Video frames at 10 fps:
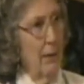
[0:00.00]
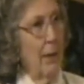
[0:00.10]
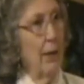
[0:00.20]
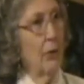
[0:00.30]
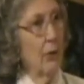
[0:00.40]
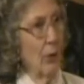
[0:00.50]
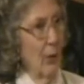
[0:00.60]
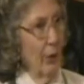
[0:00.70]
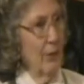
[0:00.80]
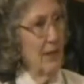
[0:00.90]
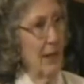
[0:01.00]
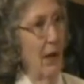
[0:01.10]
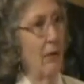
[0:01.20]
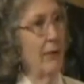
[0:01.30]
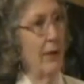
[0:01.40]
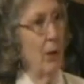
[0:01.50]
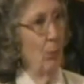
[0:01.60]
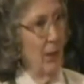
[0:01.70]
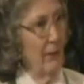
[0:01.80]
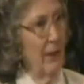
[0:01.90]
into the Lord Himself and then
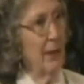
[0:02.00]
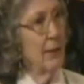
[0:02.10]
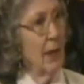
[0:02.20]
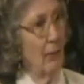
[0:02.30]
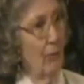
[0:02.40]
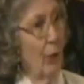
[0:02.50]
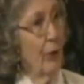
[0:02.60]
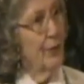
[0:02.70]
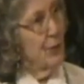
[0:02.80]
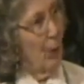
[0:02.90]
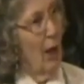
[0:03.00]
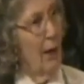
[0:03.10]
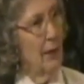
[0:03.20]
believing it to come forth and sprout.